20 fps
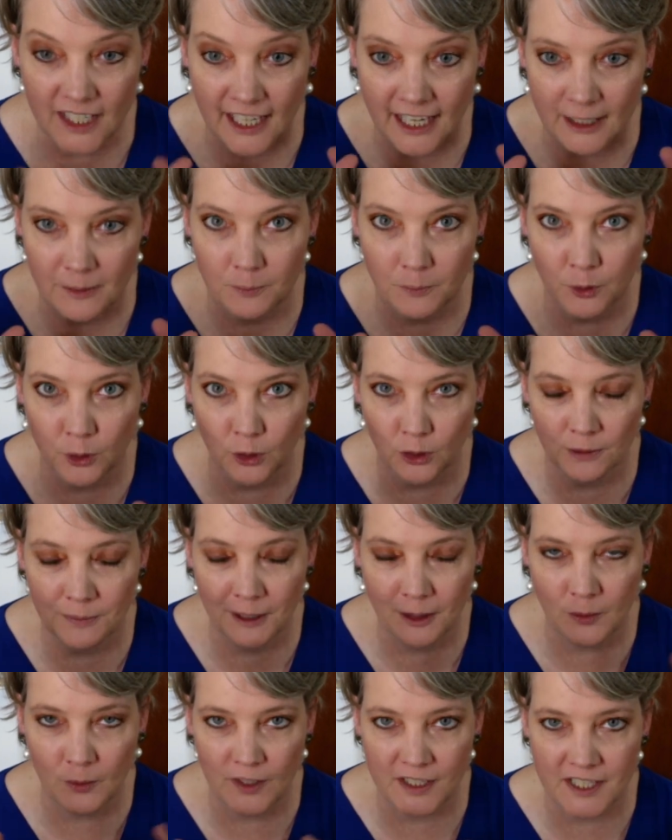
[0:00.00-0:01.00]
kind of pulled
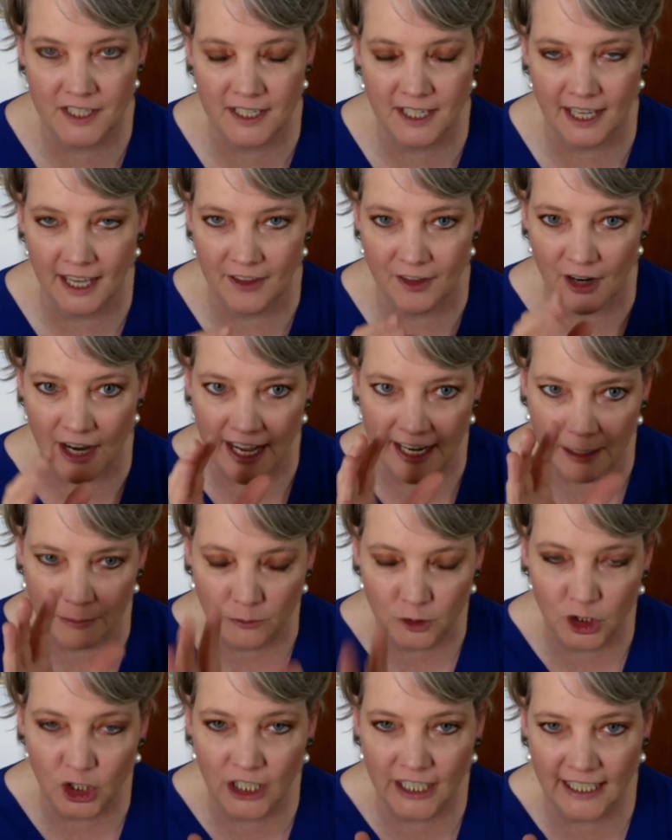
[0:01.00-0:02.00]
my wits together, and
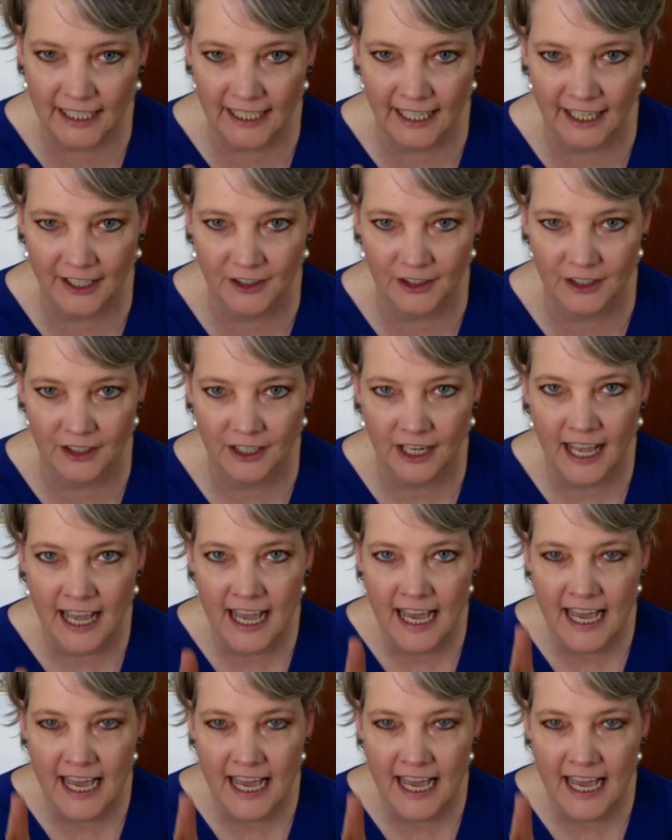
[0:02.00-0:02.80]
I'm looking at her.